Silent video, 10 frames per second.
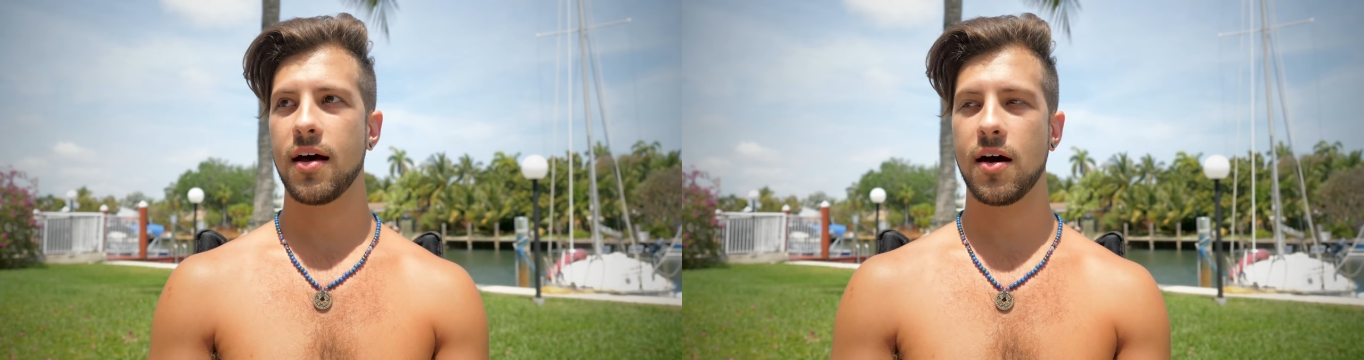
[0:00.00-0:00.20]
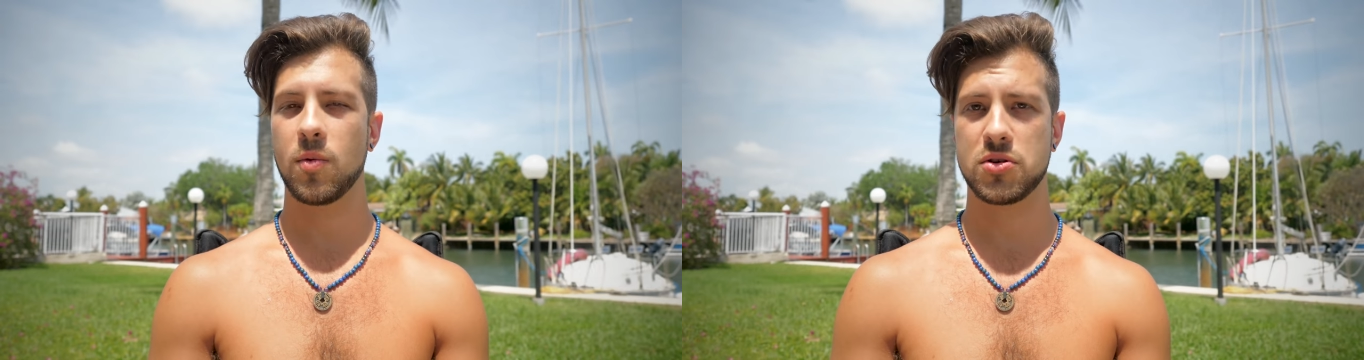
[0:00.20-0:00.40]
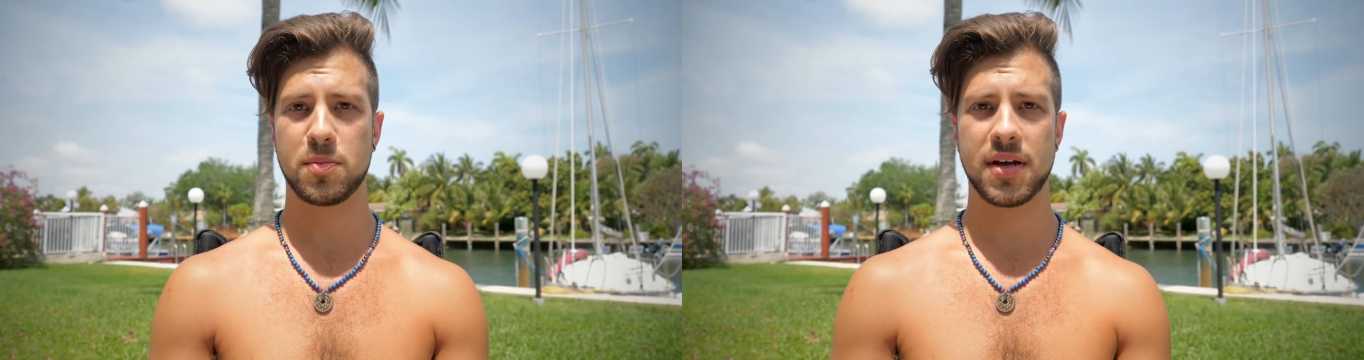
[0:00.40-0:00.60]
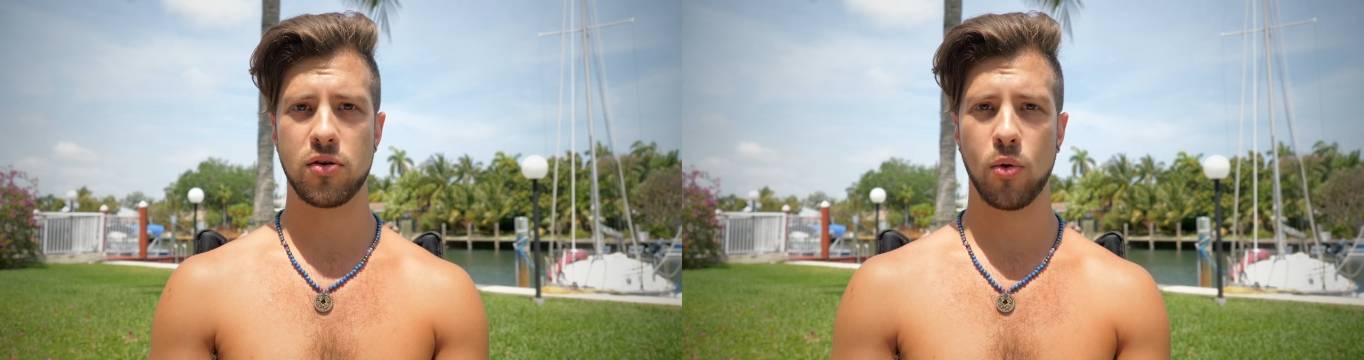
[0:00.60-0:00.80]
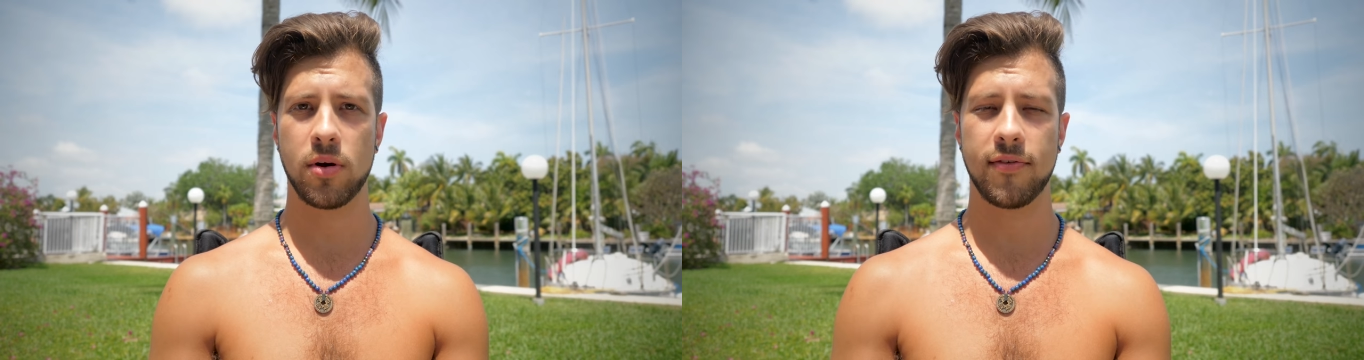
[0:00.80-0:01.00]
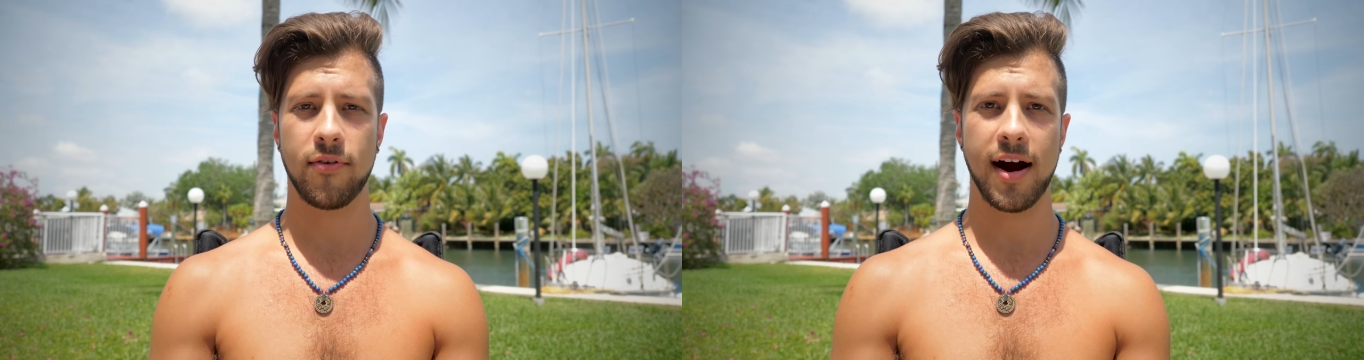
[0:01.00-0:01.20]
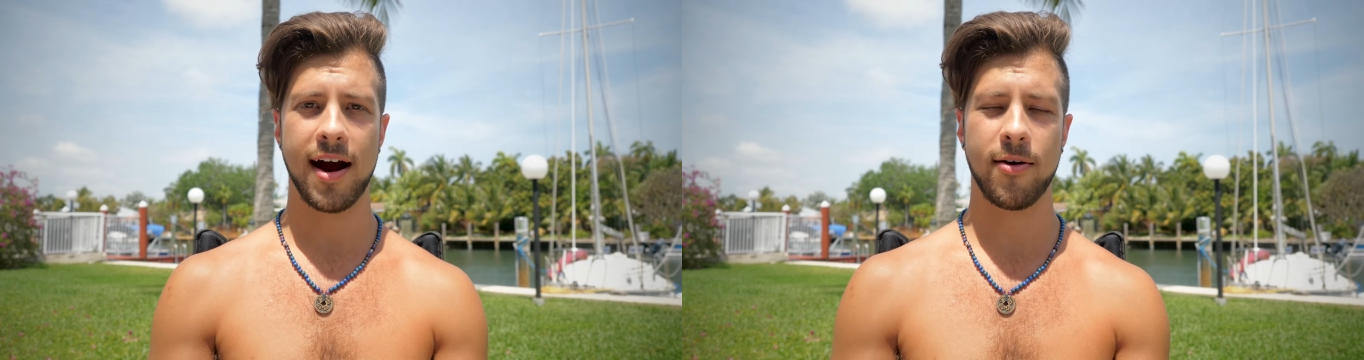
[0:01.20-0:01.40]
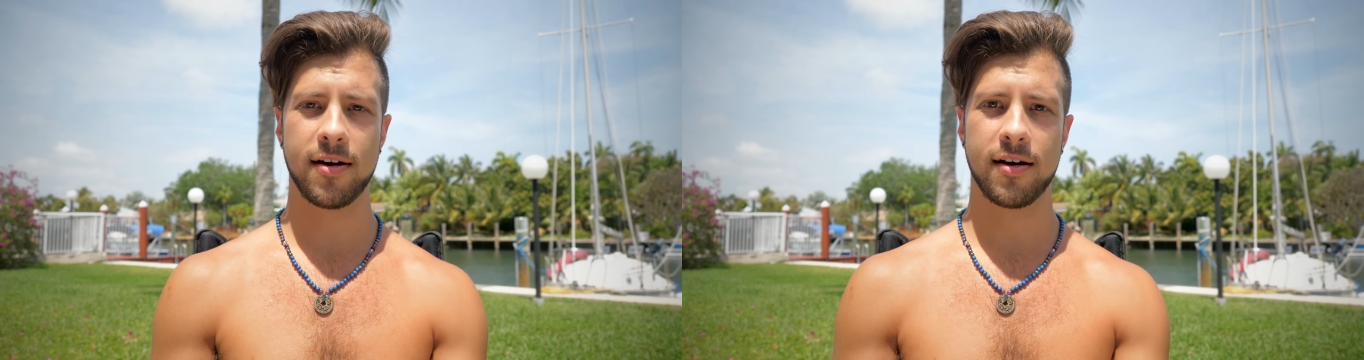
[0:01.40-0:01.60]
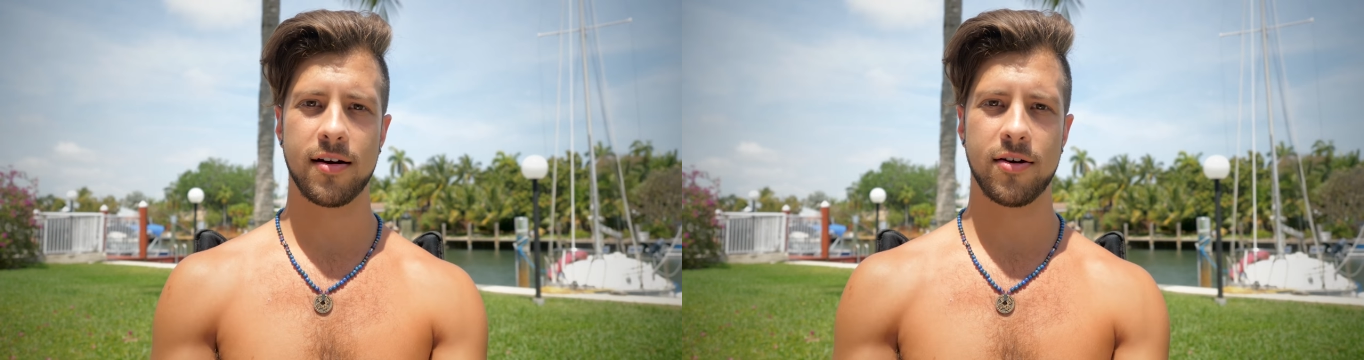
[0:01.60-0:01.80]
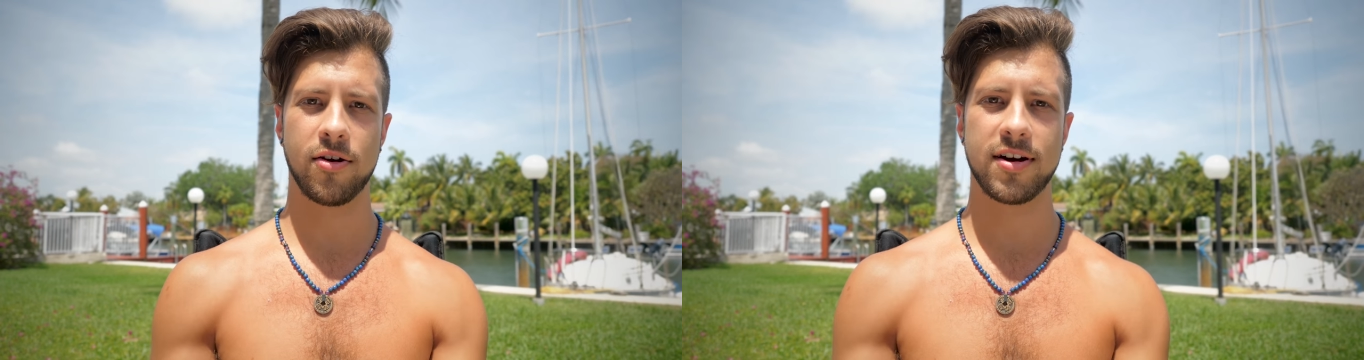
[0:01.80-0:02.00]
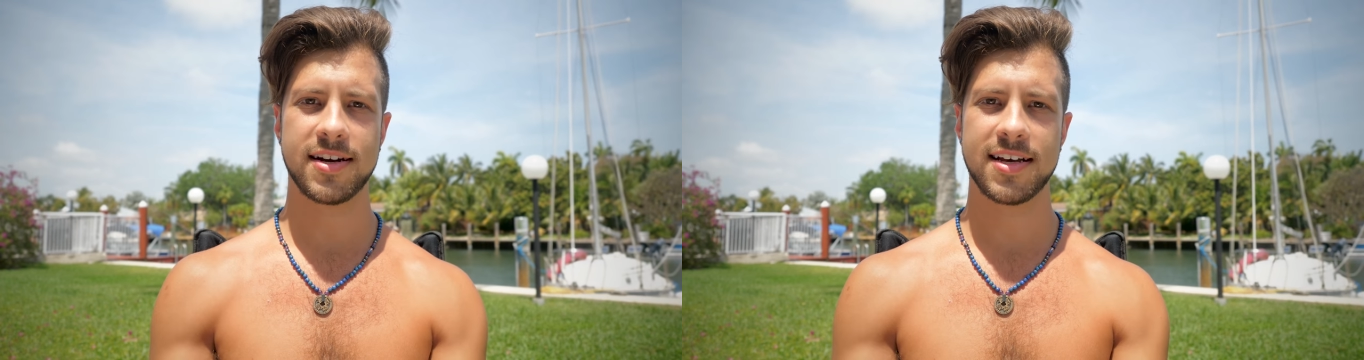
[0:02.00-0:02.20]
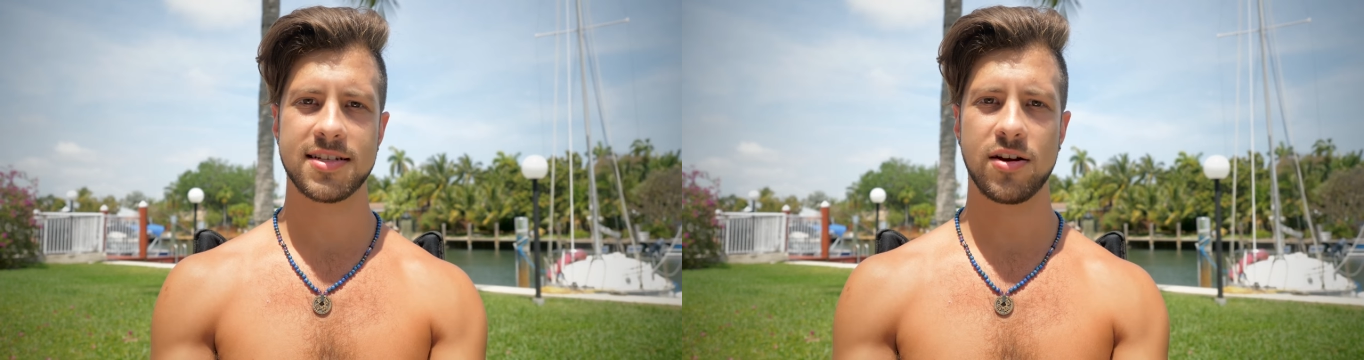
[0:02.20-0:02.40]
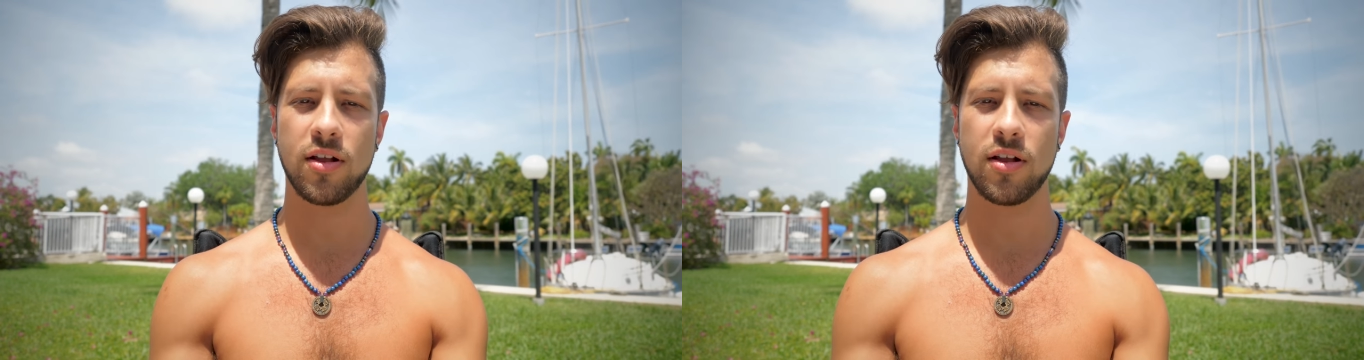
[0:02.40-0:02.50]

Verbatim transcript: uh, which would be a 24-hour urine test.